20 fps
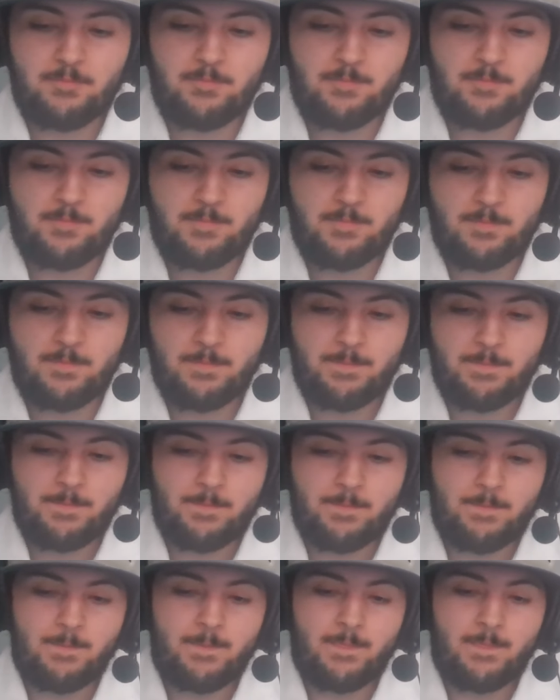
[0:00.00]

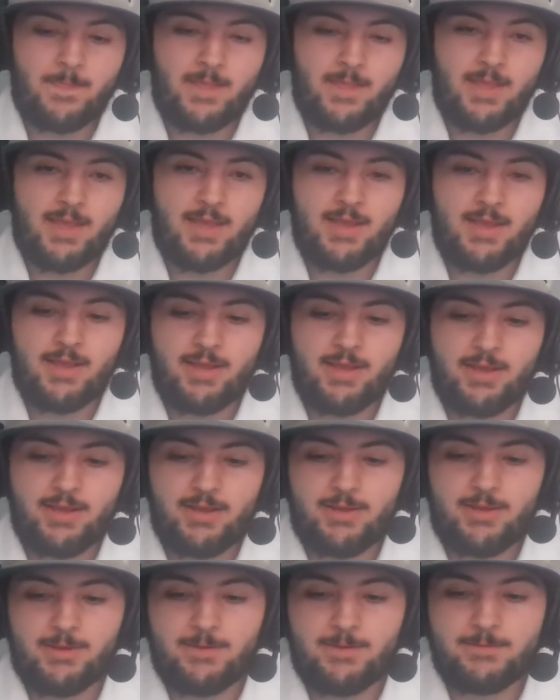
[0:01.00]

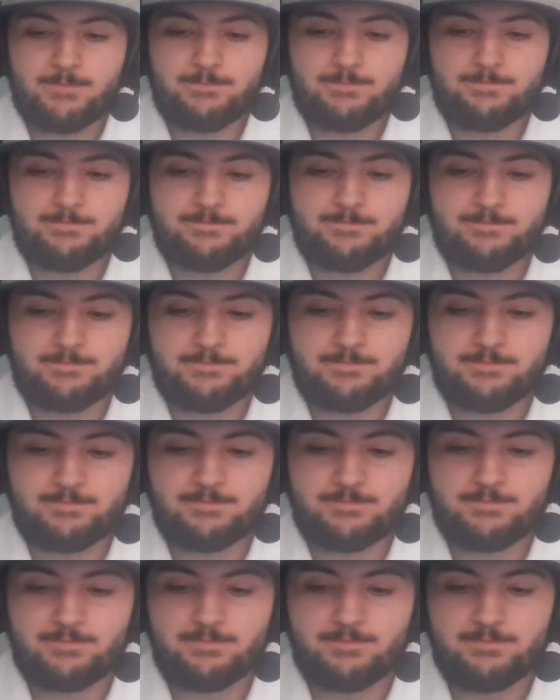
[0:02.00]

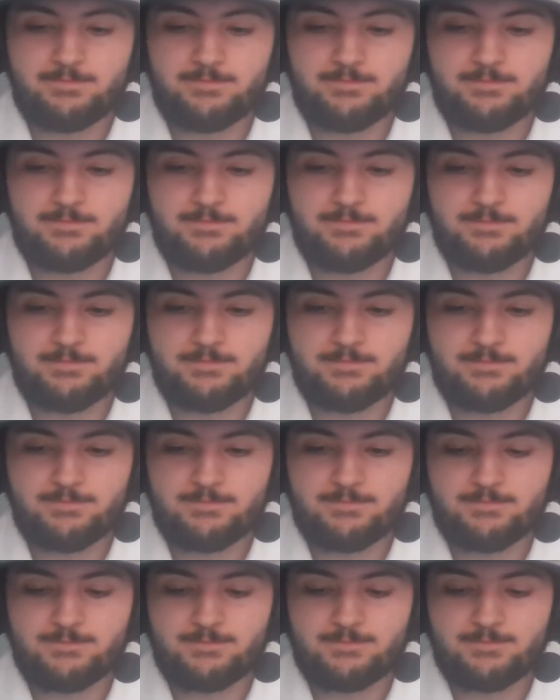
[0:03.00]

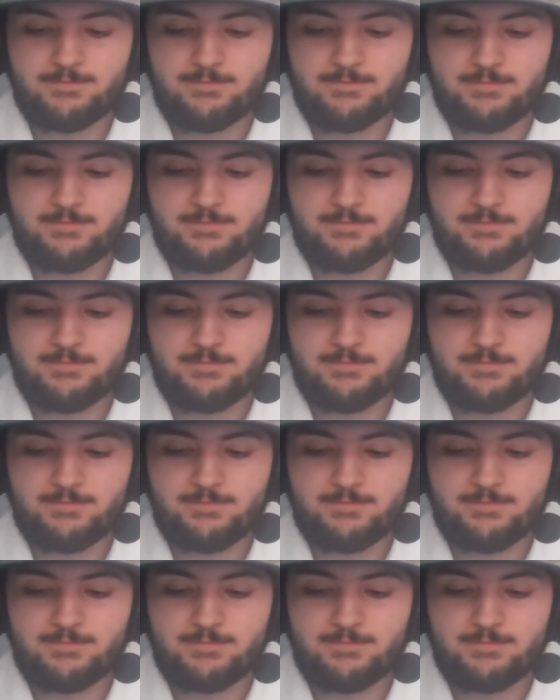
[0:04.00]
Nobody speaks.